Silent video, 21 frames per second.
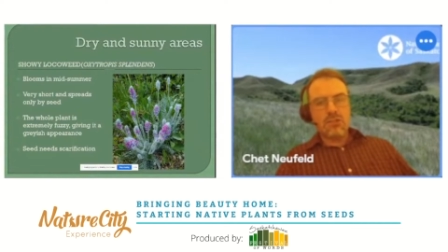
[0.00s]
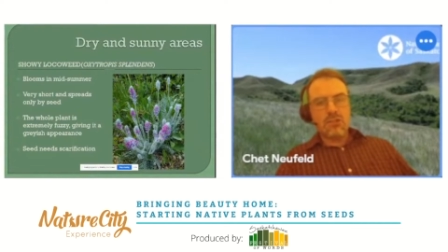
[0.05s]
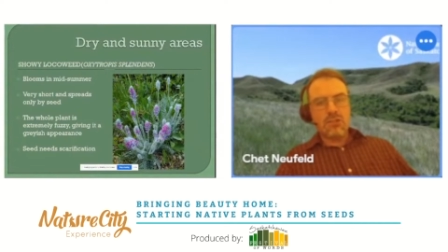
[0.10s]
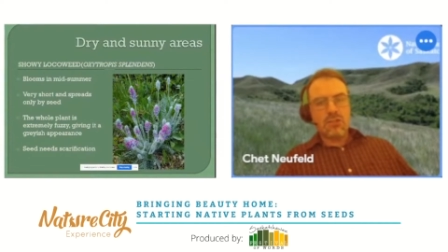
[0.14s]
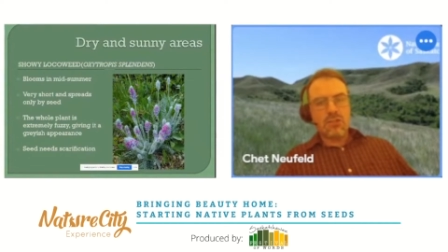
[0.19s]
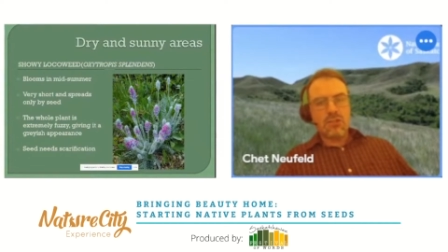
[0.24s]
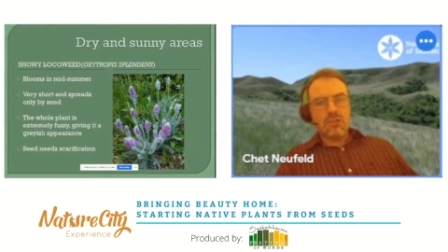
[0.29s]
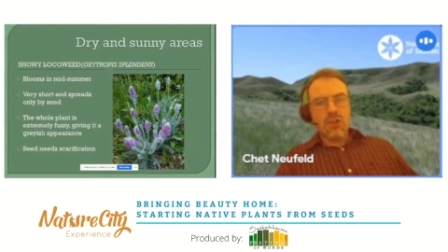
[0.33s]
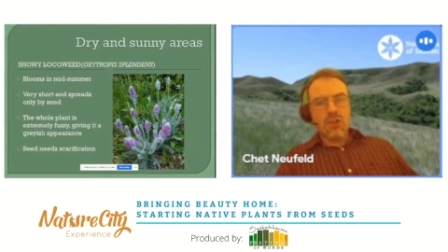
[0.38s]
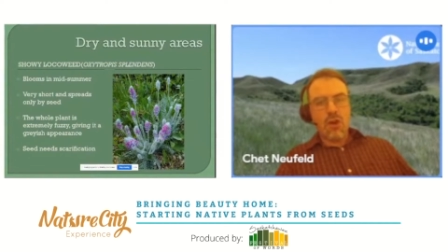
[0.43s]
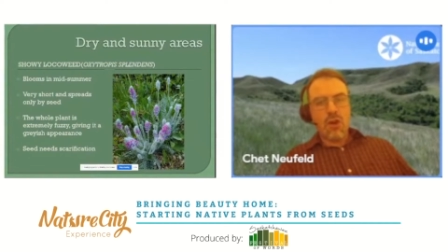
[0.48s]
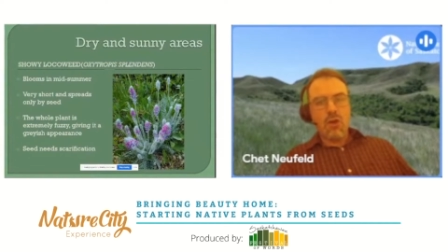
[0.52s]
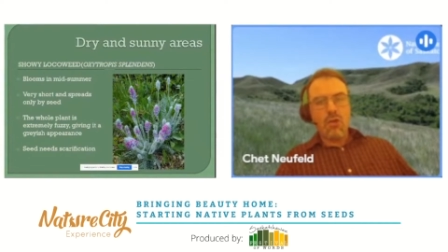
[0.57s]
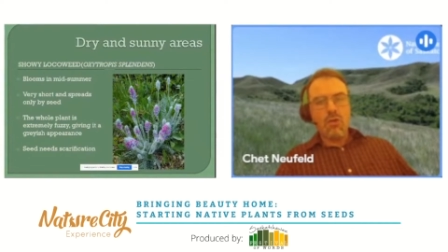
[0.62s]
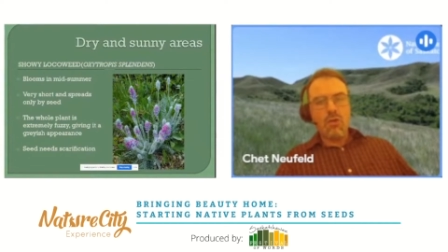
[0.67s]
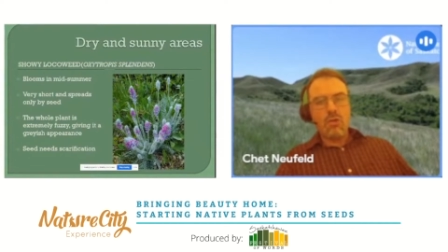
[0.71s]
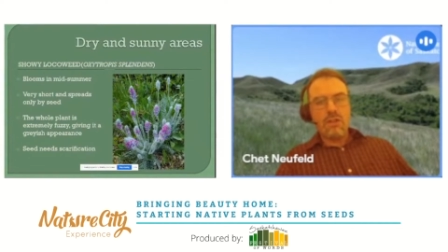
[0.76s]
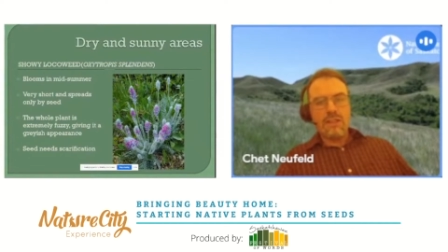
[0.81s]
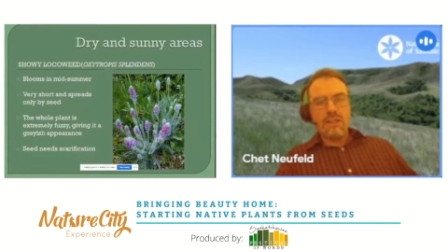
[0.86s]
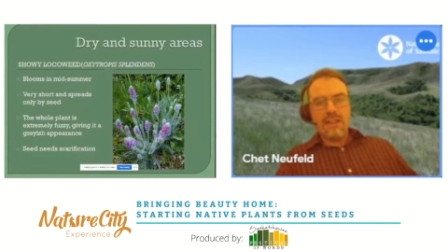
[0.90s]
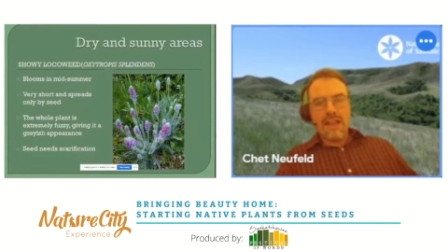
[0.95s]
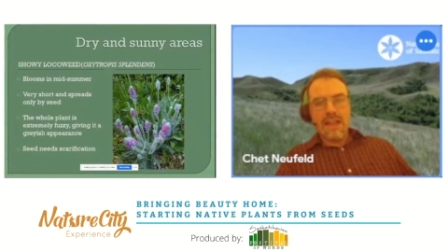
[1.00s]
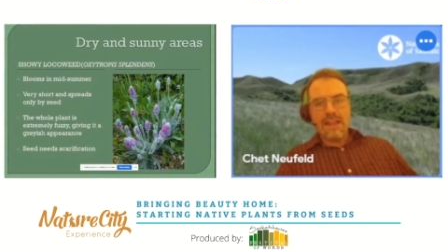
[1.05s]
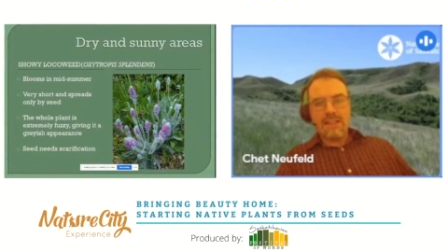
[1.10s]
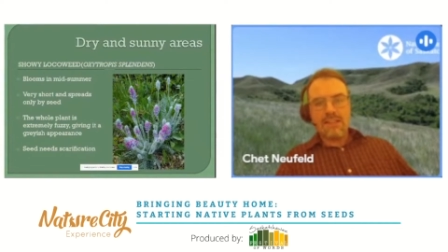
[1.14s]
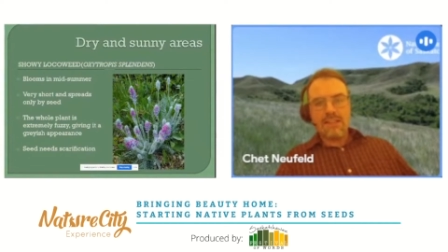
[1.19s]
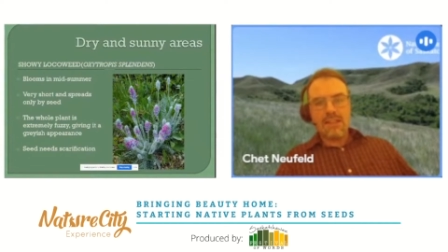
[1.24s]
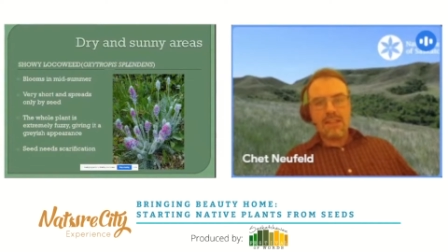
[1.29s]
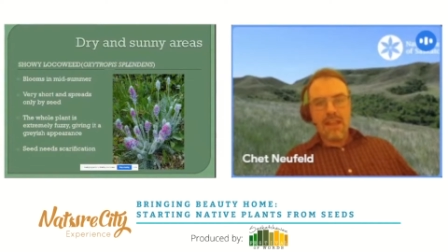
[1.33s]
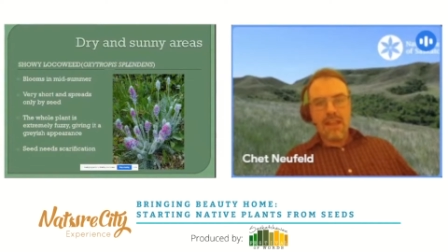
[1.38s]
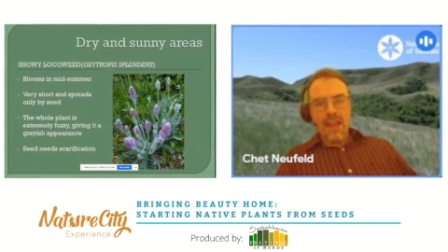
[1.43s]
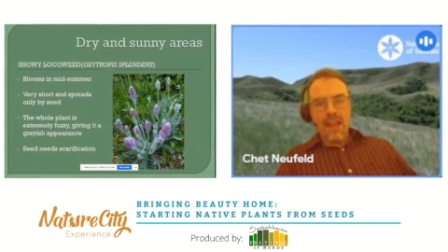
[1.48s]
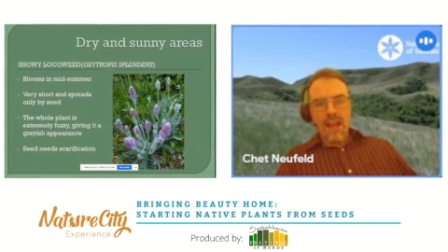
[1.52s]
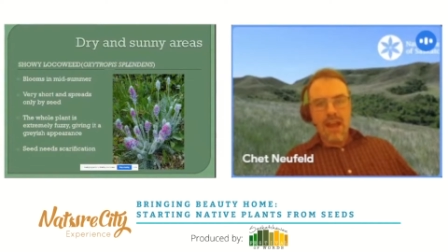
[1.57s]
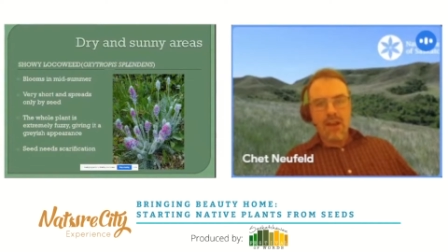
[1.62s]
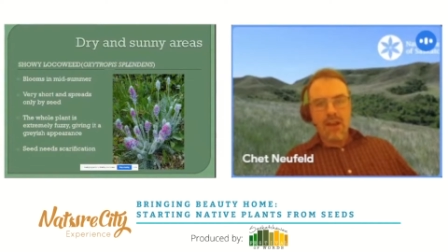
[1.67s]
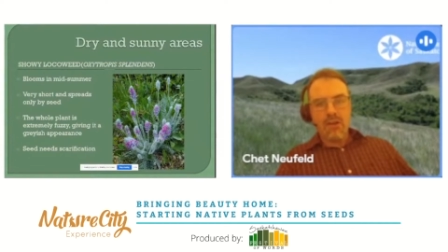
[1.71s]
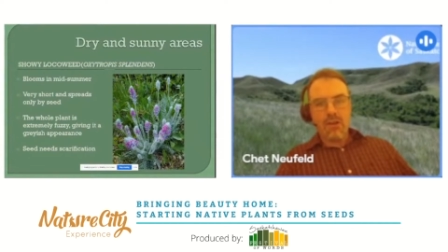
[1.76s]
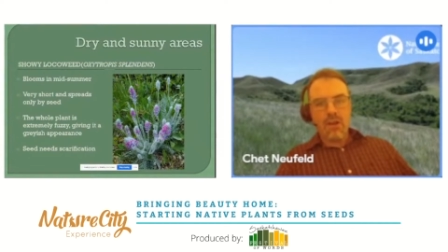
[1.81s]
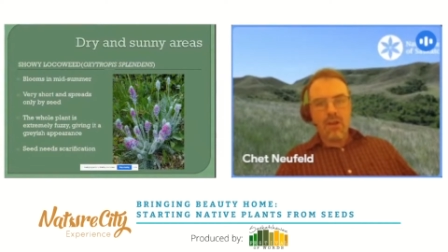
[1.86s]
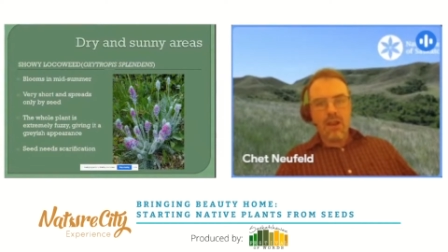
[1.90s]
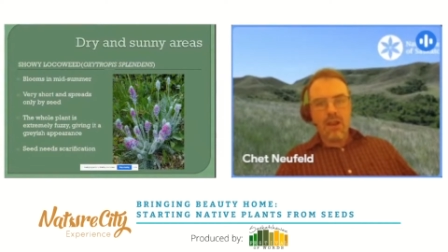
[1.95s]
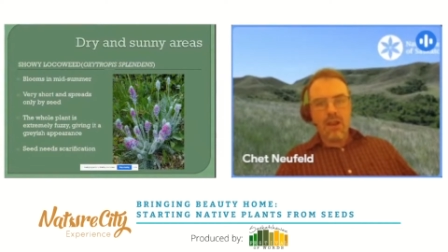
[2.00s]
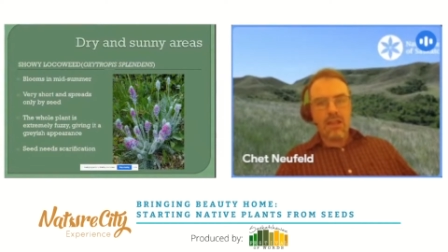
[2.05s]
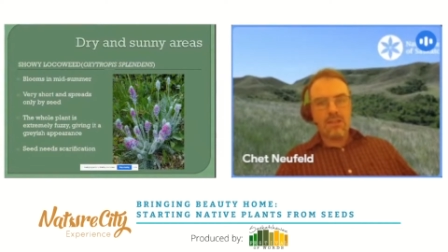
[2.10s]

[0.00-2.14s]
so densely hairy.